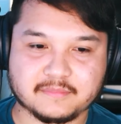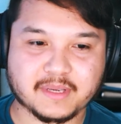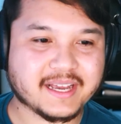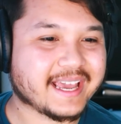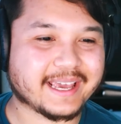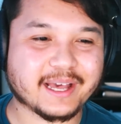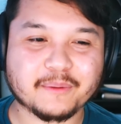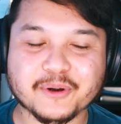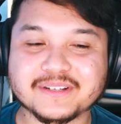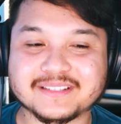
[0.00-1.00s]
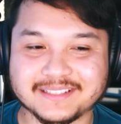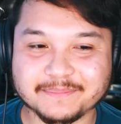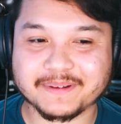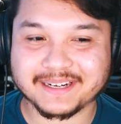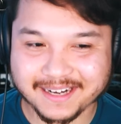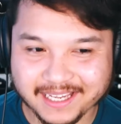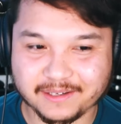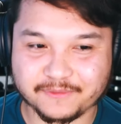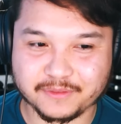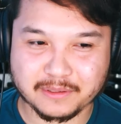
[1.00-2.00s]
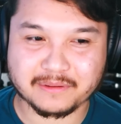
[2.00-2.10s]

my guy help her sleep at night if you know